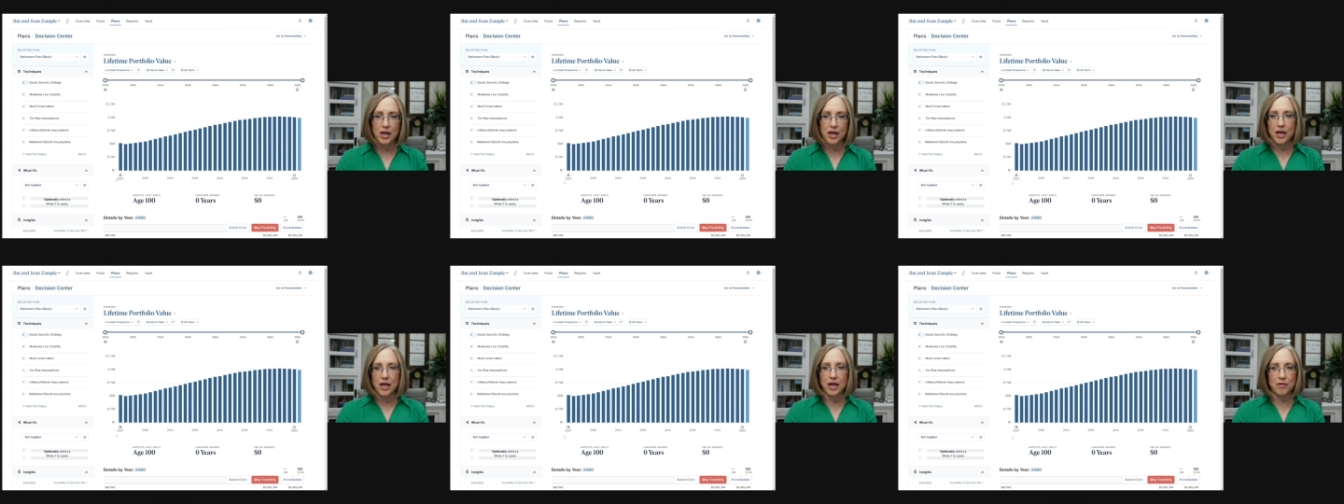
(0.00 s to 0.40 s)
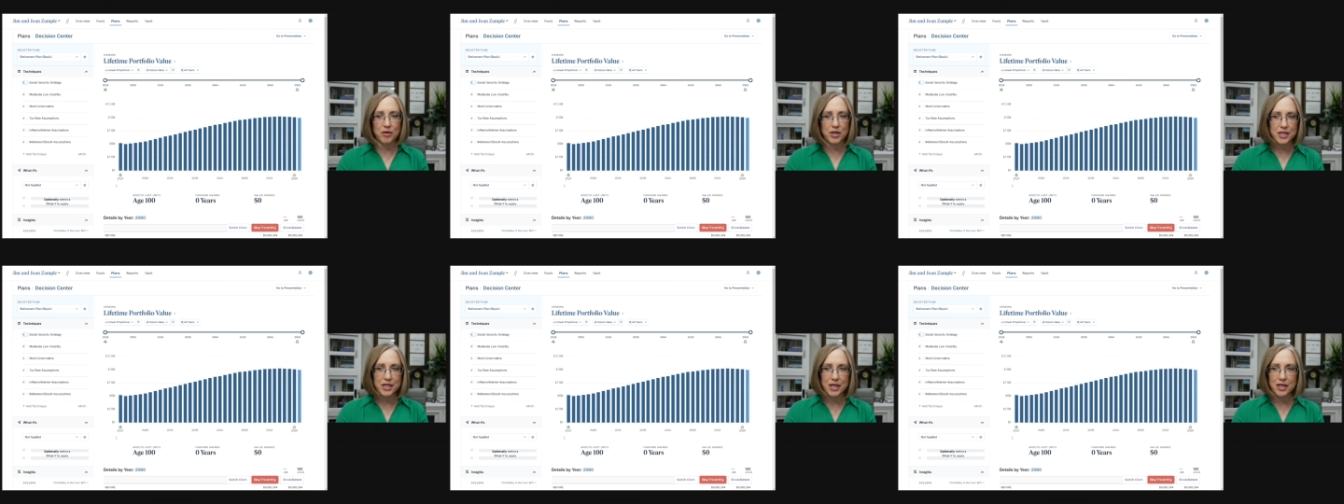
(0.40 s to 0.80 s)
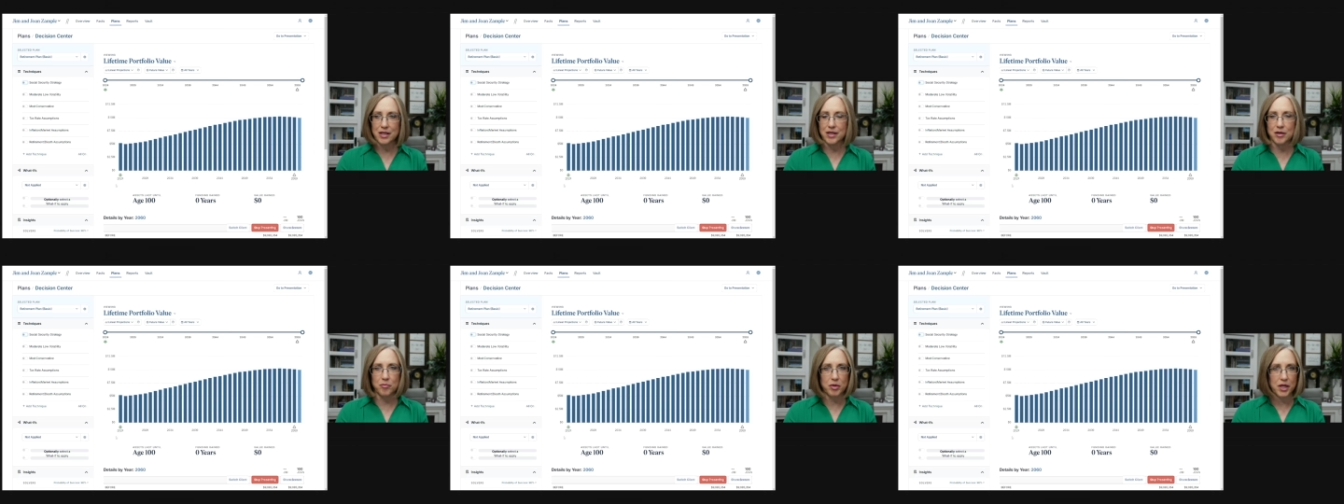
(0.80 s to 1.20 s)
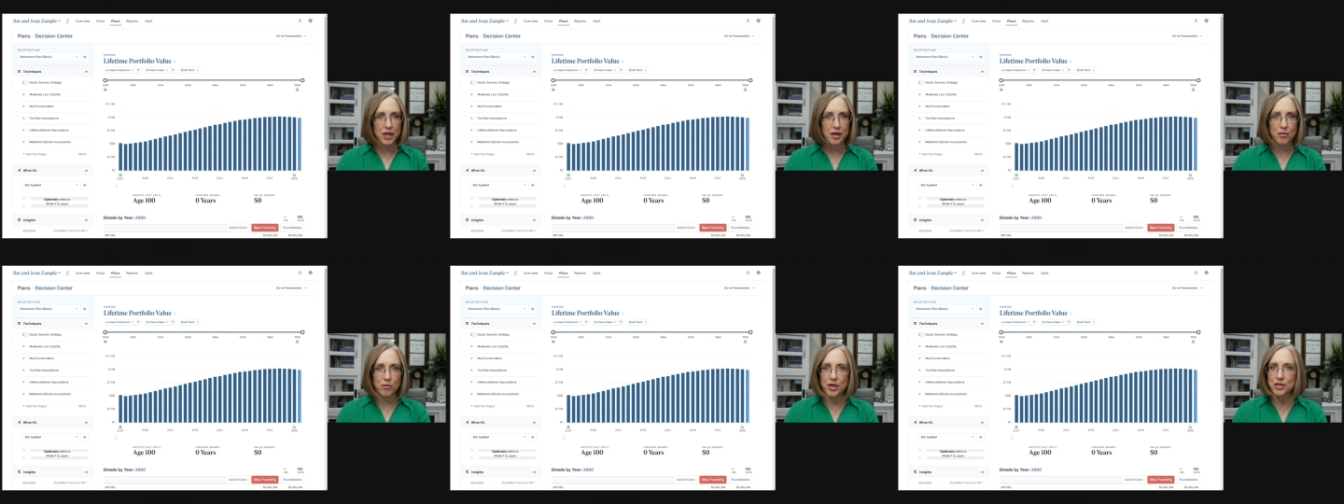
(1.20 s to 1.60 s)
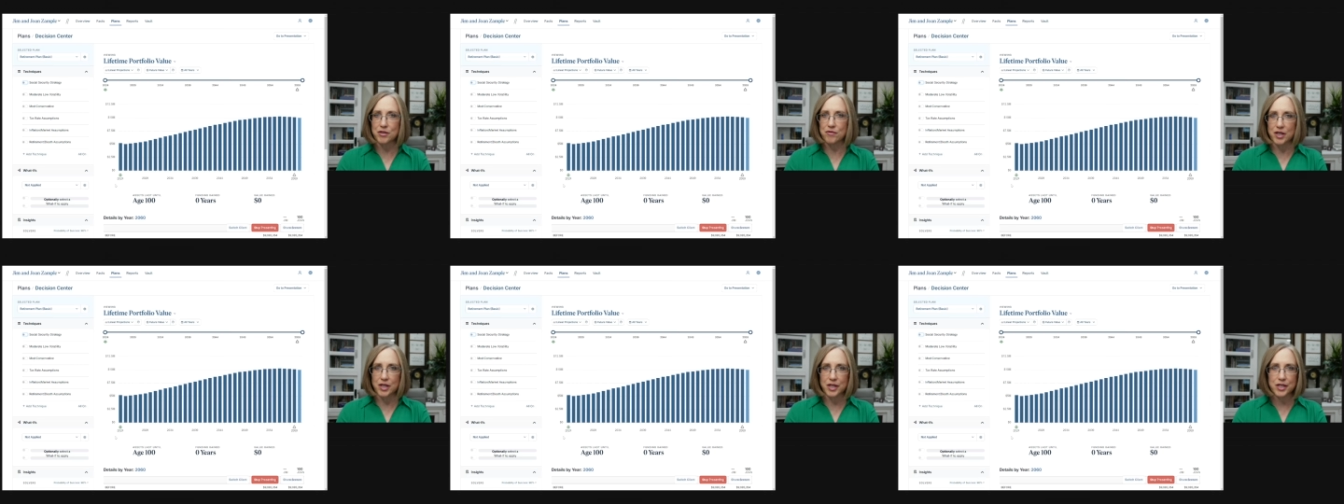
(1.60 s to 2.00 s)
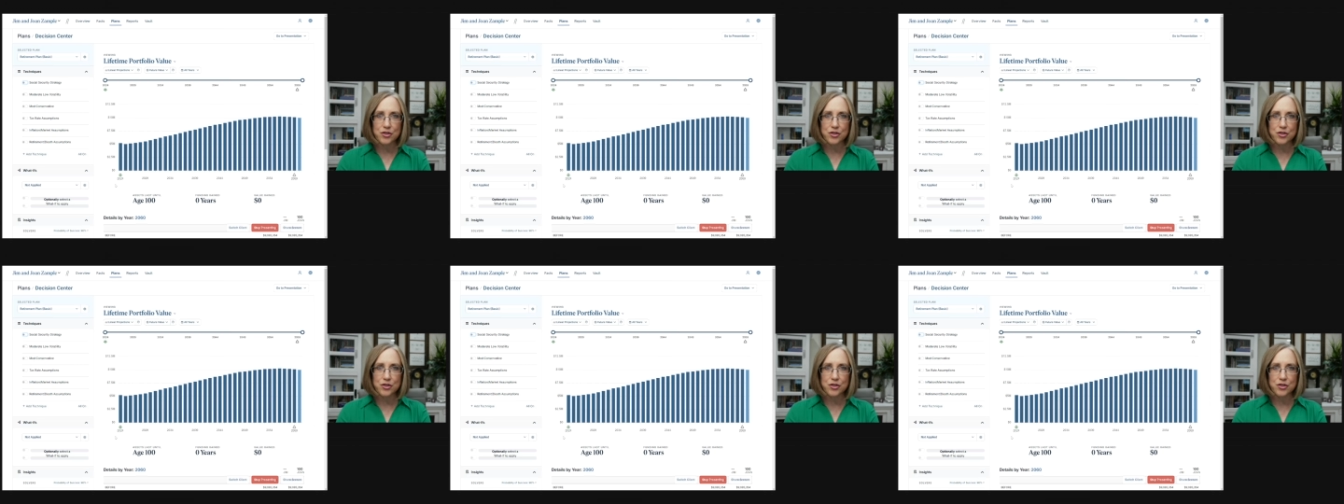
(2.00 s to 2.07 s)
And we see that their plan runs very